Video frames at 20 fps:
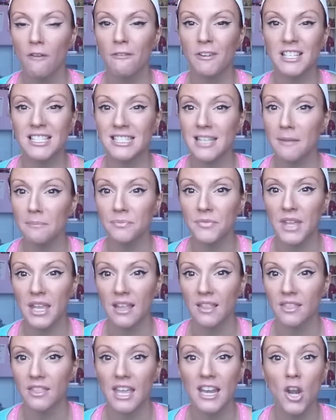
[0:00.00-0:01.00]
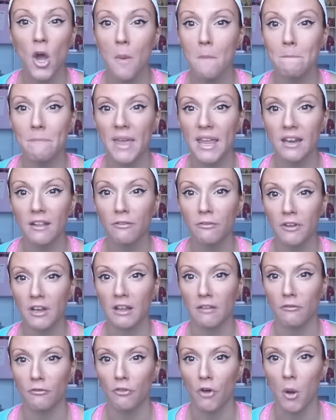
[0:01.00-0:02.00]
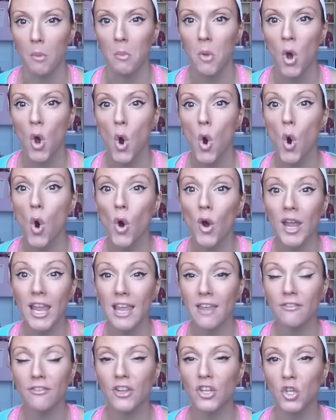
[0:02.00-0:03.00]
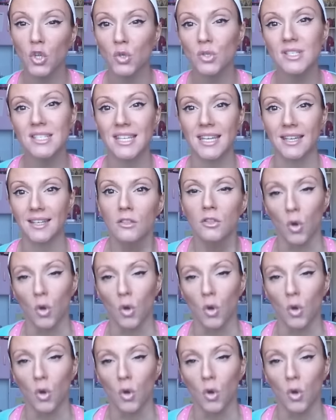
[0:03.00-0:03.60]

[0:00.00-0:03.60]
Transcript: for something they're not benefiting from or even using.